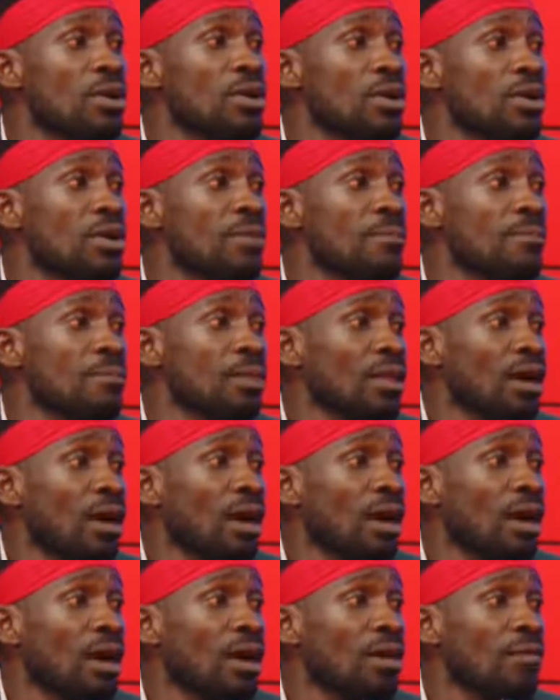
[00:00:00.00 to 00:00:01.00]
many
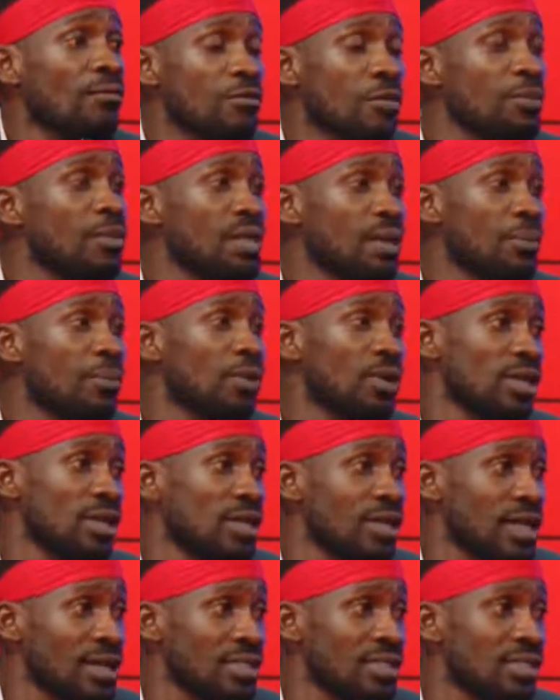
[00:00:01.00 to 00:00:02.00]
formidable
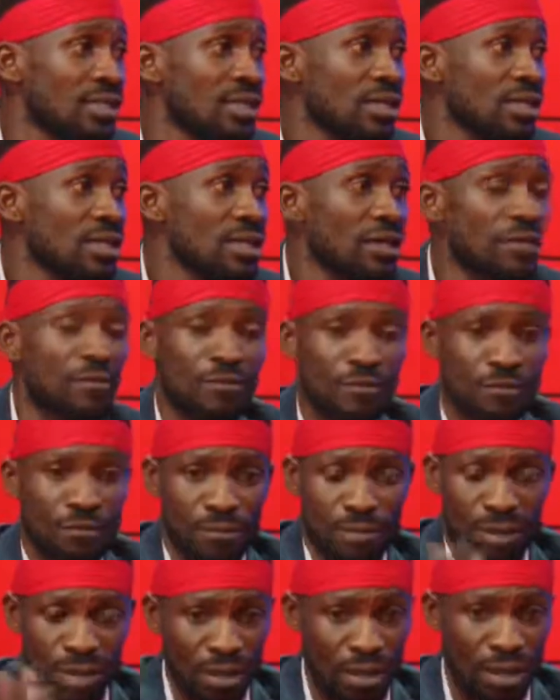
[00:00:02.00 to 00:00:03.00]
leaders. If
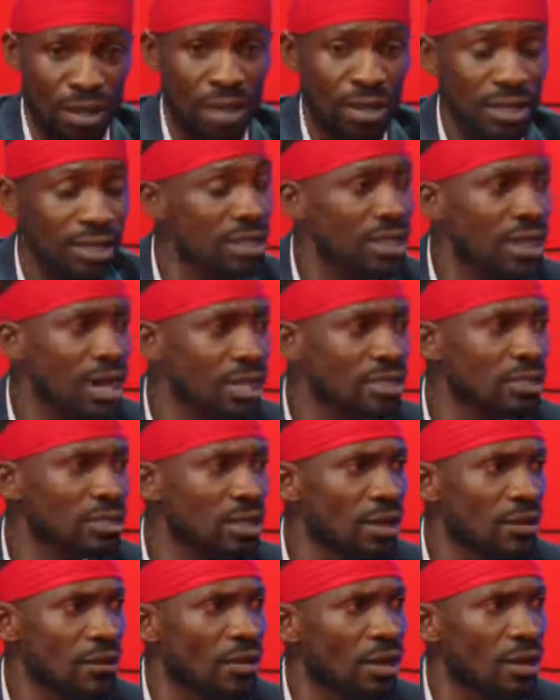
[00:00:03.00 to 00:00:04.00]
a leader
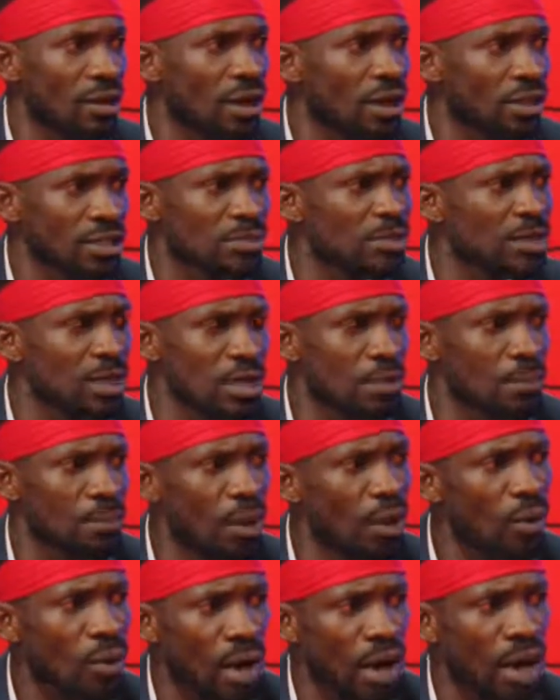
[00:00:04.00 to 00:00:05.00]
has been in
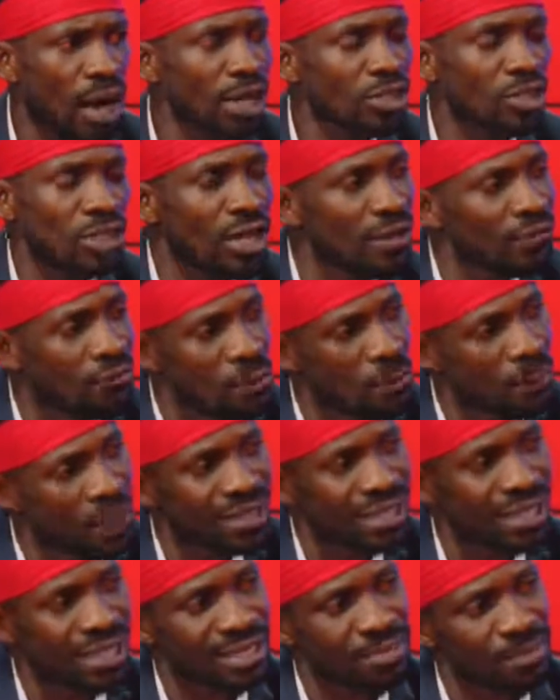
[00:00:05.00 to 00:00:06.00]
power, actually if a
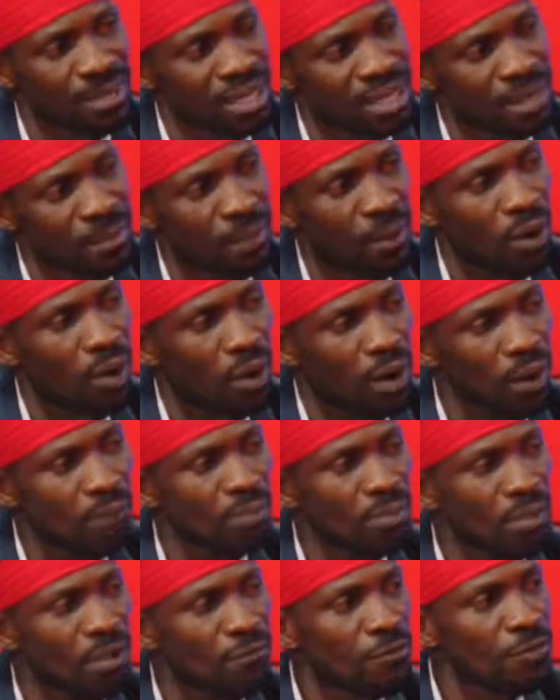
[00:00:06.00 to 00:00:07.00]
party has been in power
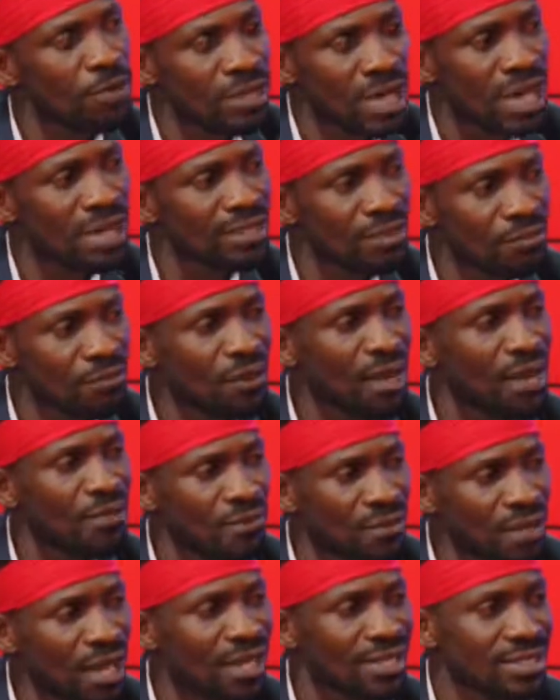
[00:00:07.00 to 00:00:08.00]
for
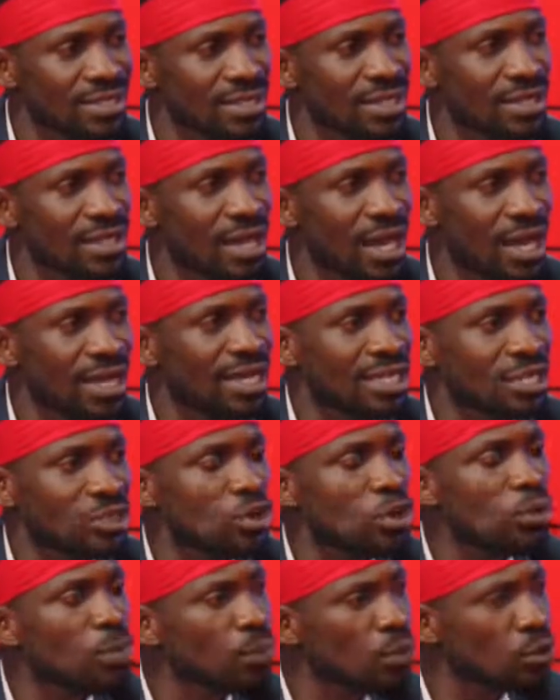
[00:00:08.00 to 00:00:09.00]
35 years and has
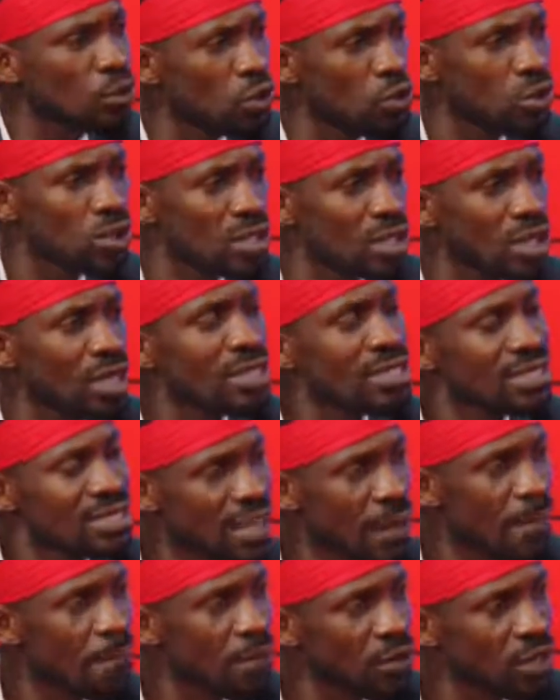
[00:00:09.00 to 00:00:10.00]
not produced
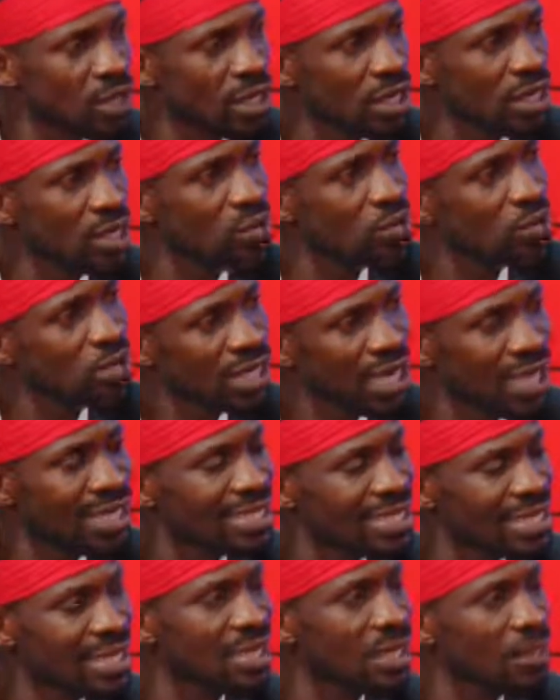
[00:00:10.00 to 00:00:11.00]
somebody to
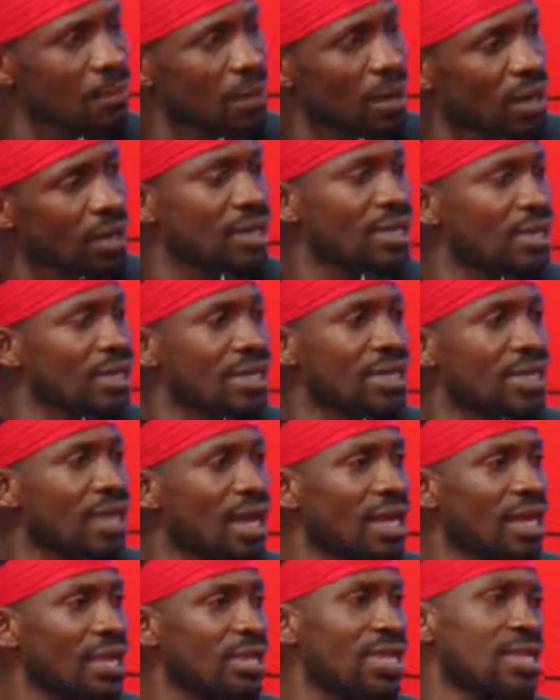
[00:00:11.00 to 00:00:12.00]
succeed the current
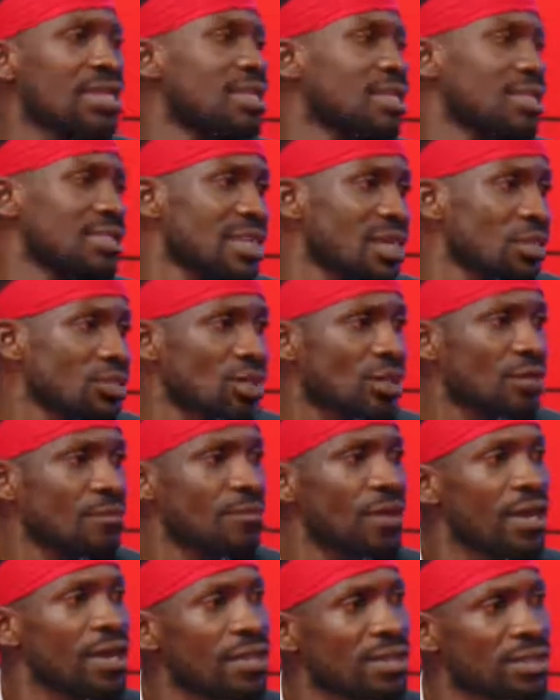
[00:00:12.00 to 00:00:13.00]
leader, then it has actually
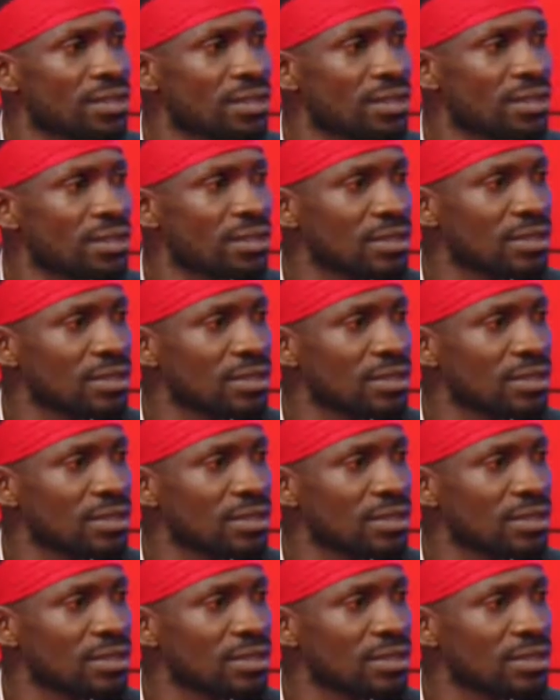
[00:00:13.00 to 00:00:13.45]
failed.